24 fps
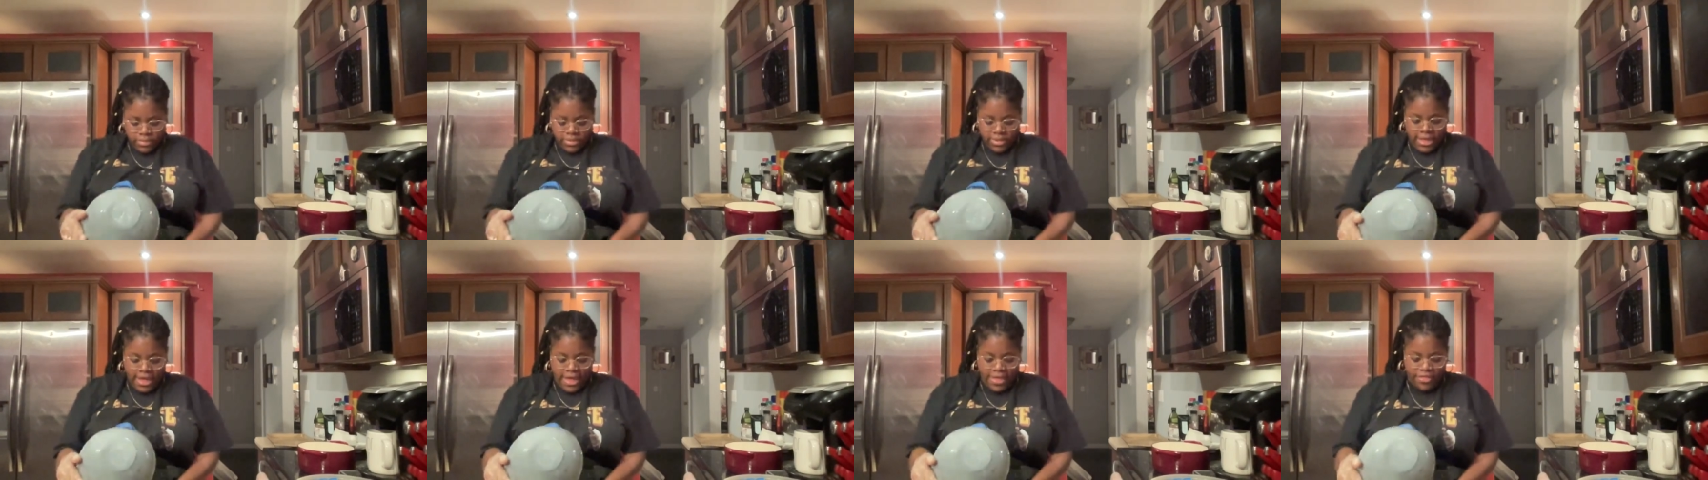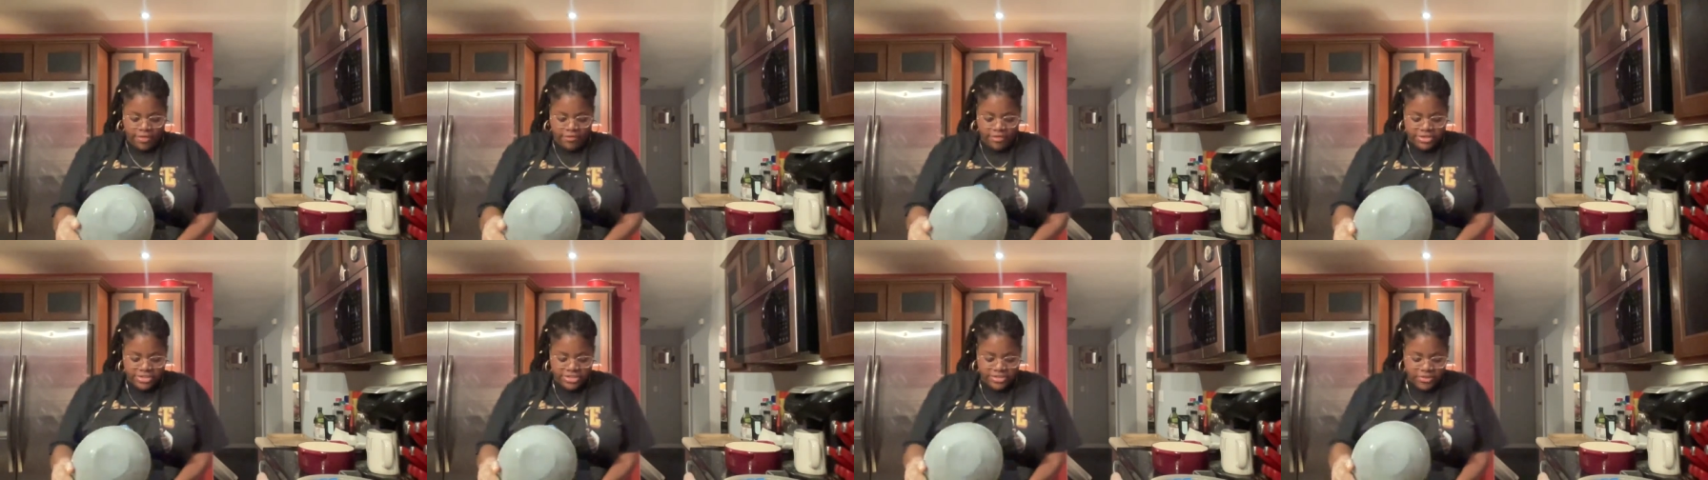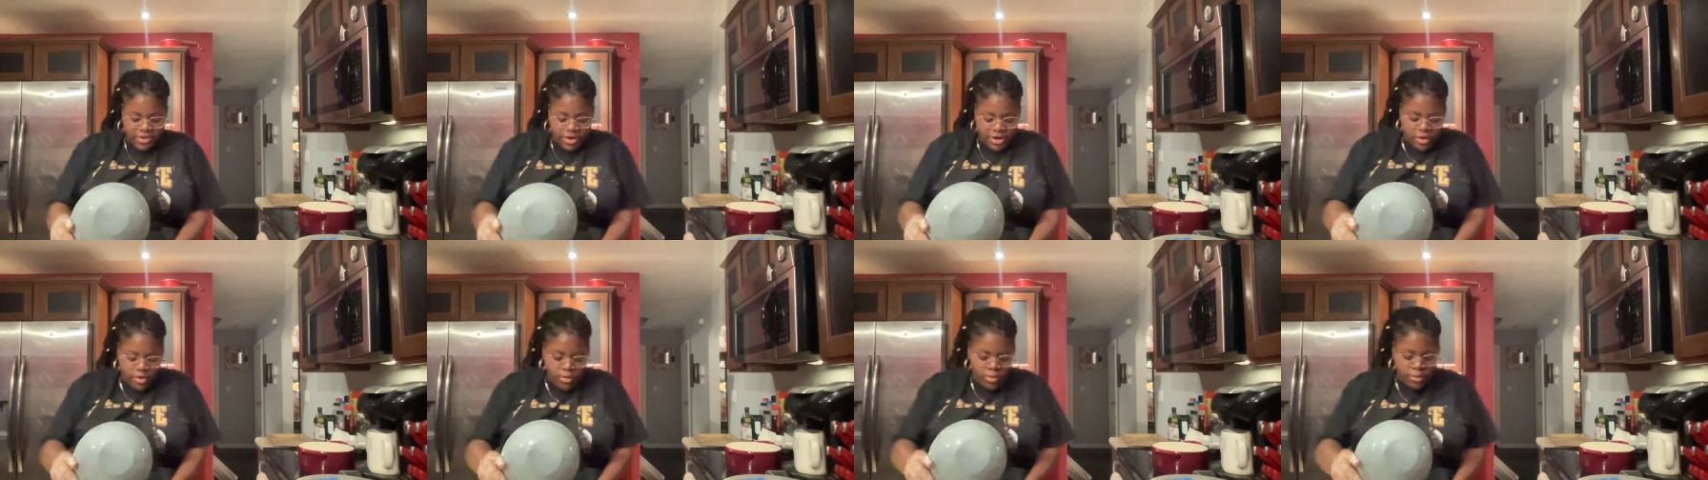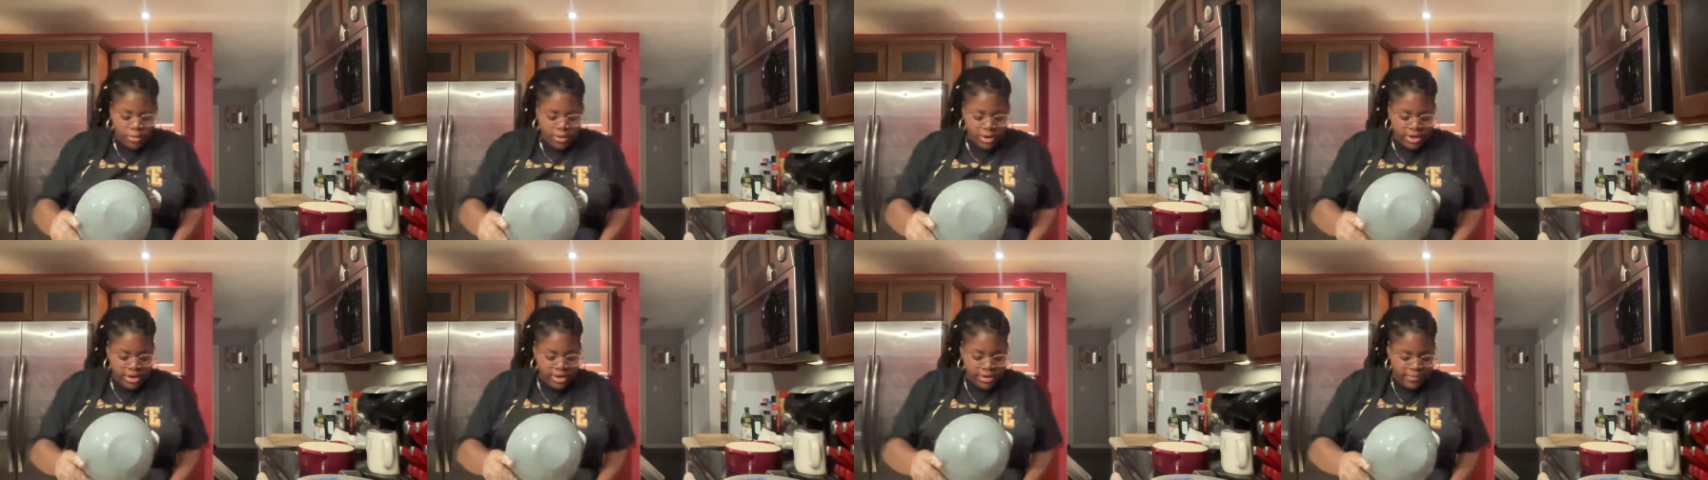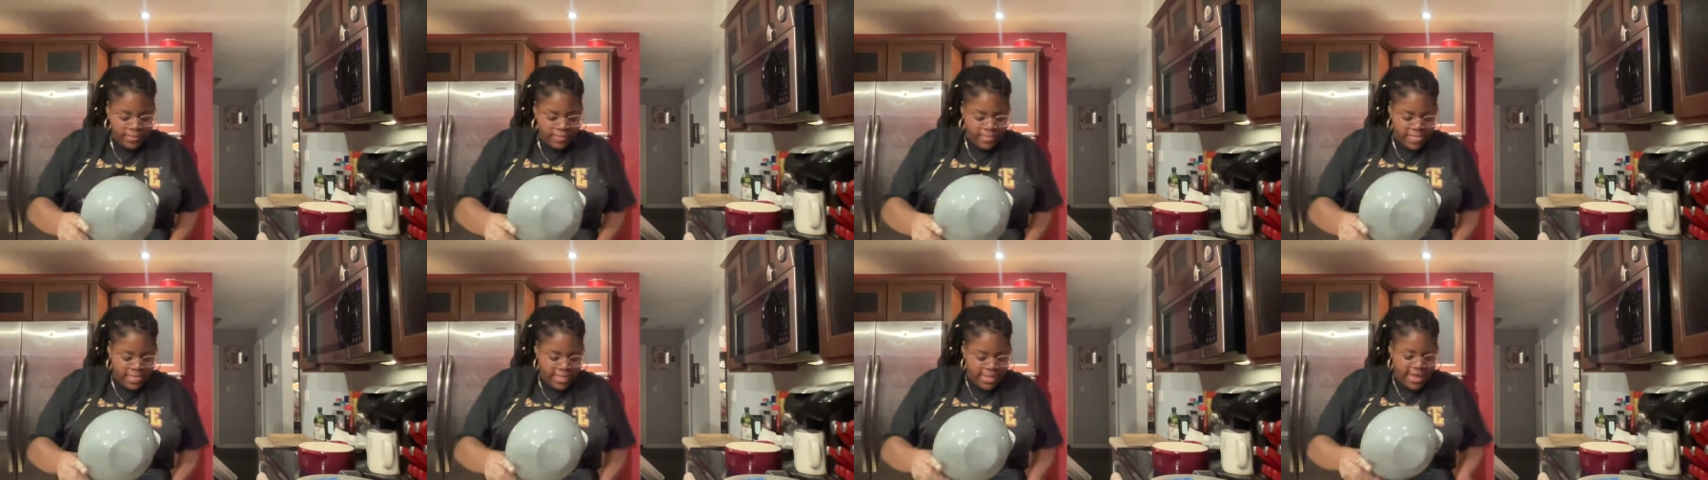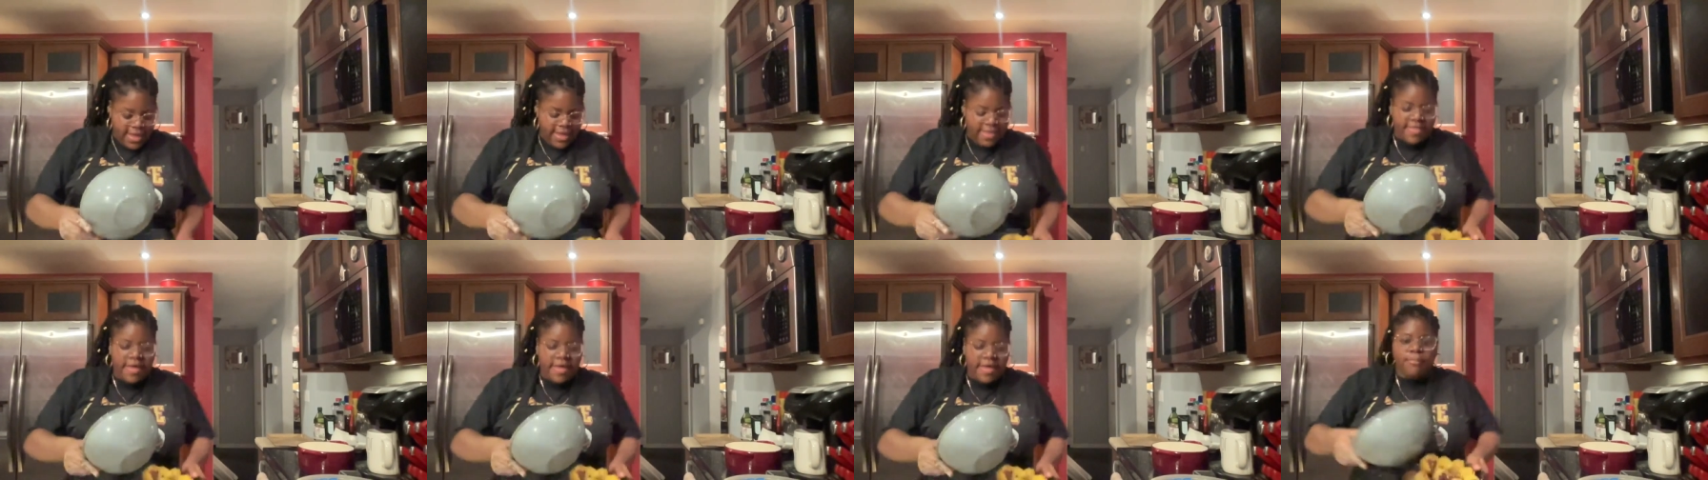Add the rest of our corn
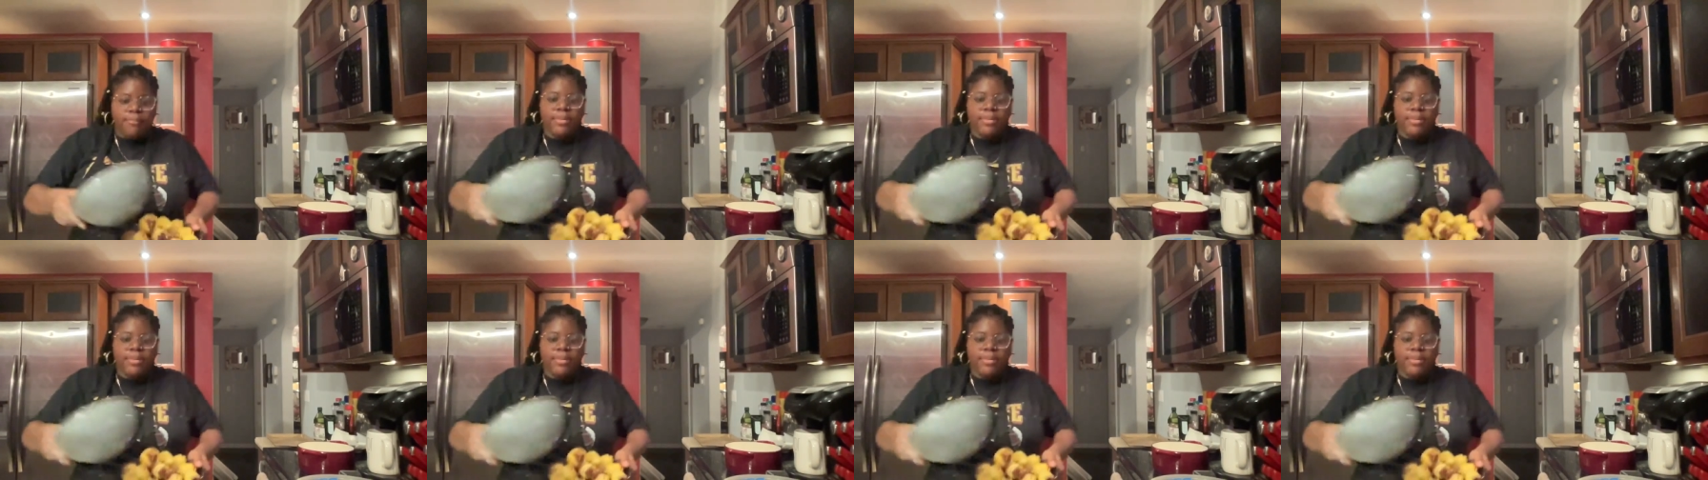and that